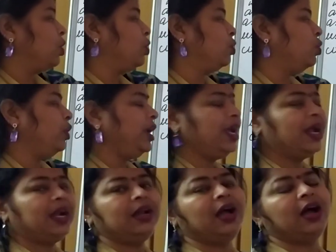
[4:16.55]
Growing
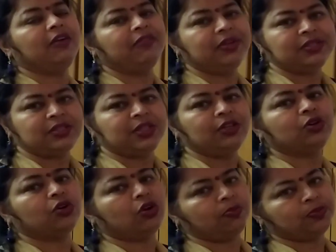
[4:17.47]
and harvesting
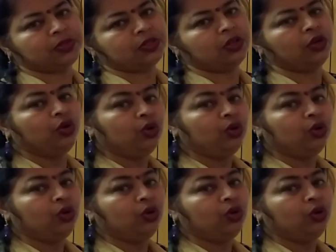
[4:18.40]
crops.